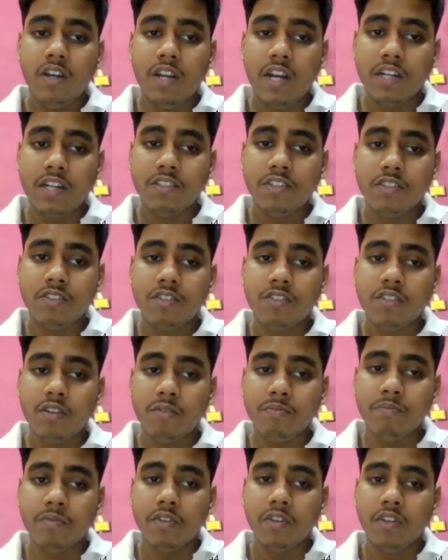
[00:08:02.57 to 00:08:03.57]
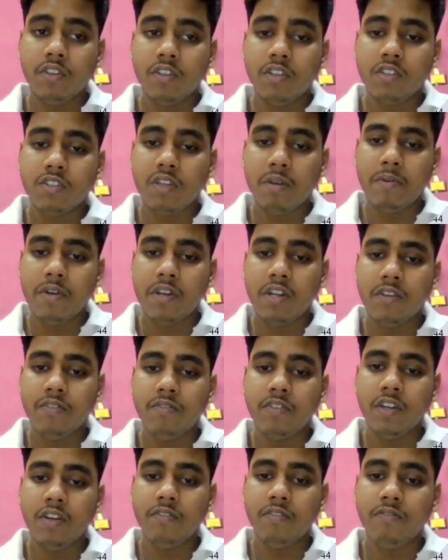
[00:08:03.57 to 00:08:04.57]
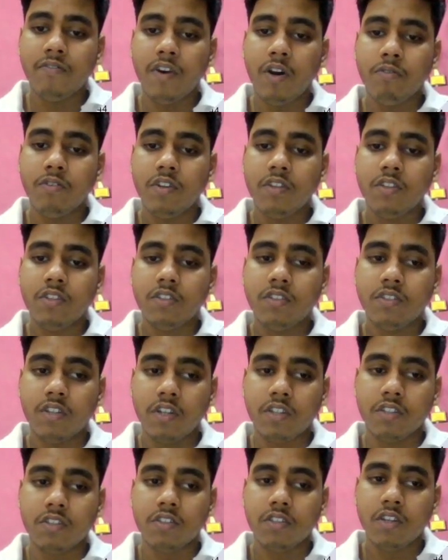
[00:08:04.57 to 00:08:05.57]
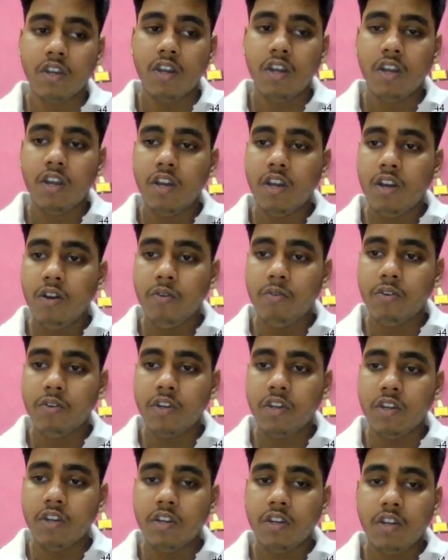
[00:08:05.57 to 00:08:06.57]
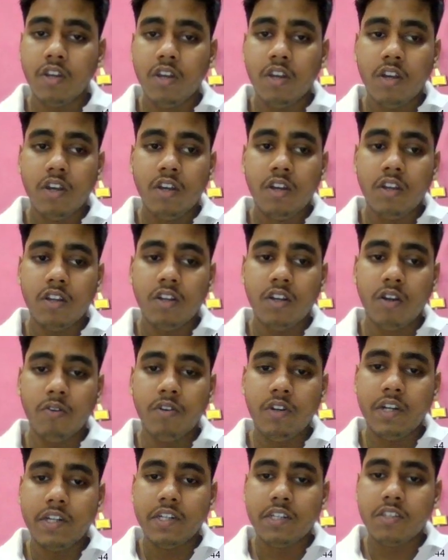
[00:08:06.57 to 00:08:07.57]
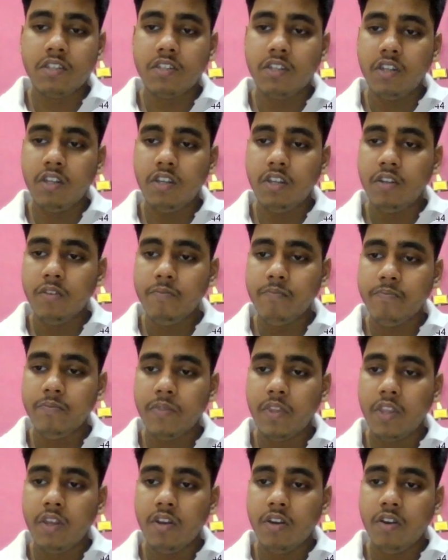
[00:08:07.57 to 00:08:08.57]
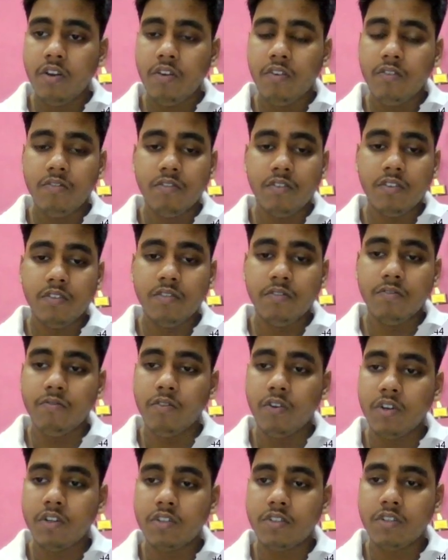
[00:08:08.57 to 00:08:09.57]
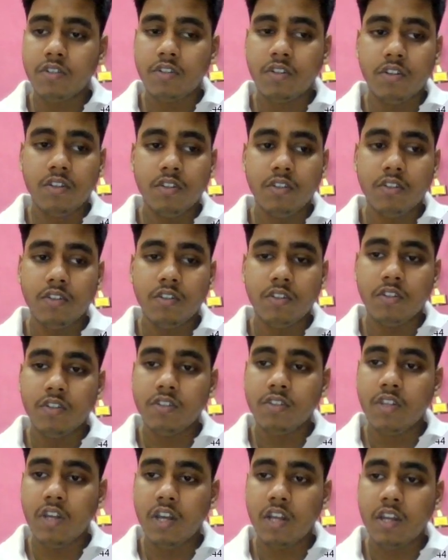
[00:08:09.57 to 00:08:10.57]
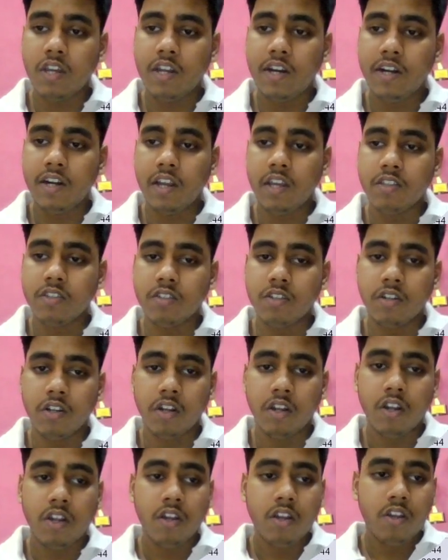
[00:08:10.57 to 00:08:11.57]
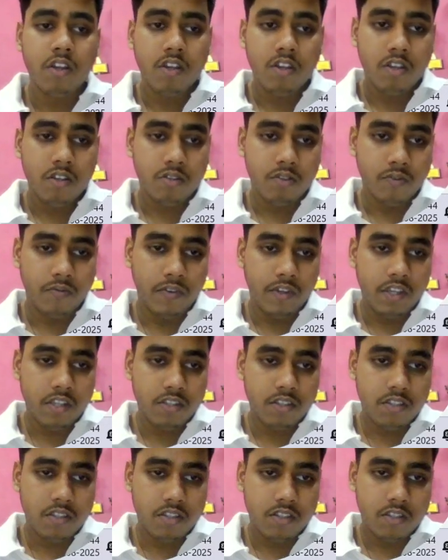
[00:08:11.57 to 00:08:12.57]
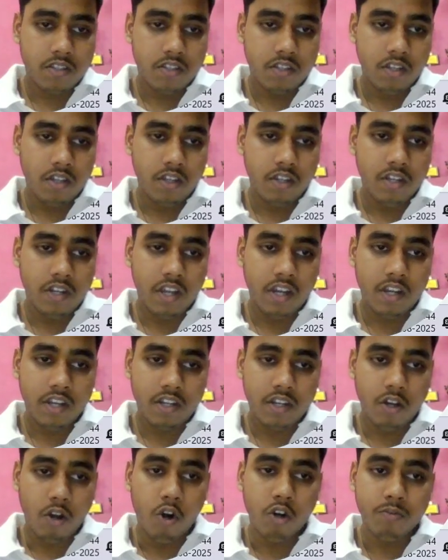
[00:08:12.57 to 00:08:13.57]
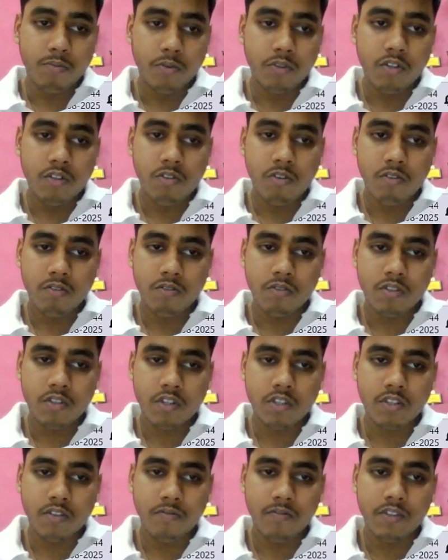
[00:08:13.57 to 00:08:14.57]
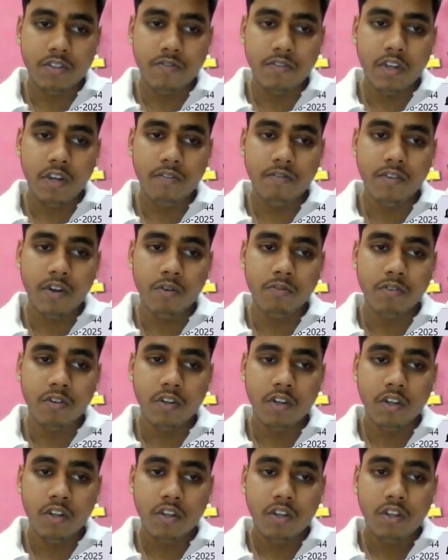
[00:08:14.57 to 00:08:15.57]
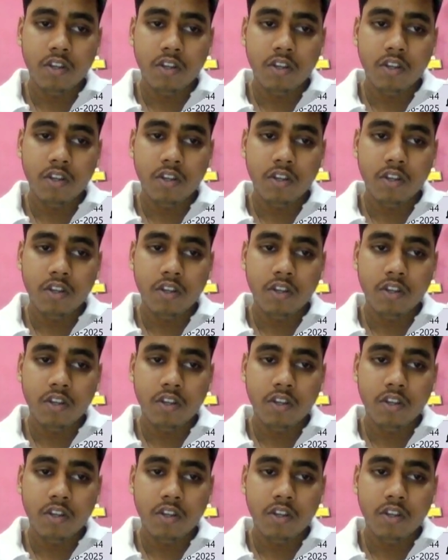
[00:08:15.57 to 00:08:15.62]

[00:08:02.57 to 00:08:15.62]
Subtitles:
largest sum in the subarray we have found is 6. Okay, now let's see what is the correct answer. So we can see the output is also 6, which we have found.